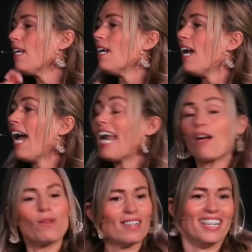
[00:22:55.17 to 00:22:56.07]
And I,
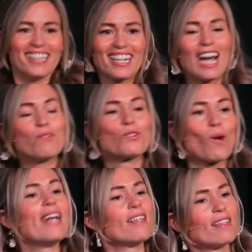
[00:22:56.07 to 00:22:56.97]
I was
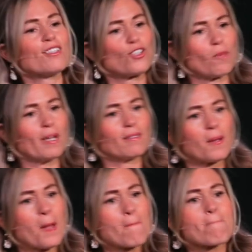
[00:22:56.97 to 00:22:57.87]
writing this sermon,
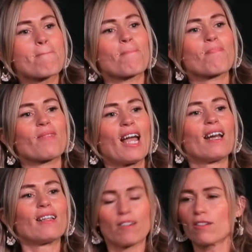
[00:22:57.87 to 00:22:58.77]
and I
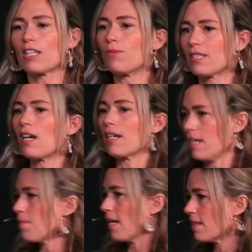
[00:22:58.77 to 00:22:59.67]
literally was talking
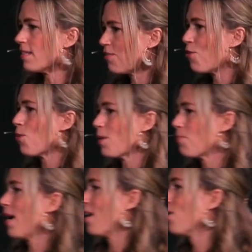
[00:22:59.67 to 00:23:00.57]
about this forward
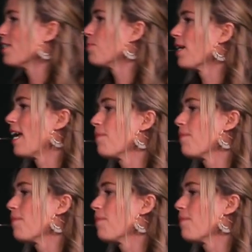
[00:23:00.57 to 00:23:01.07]
prayer Holy Spirit, help.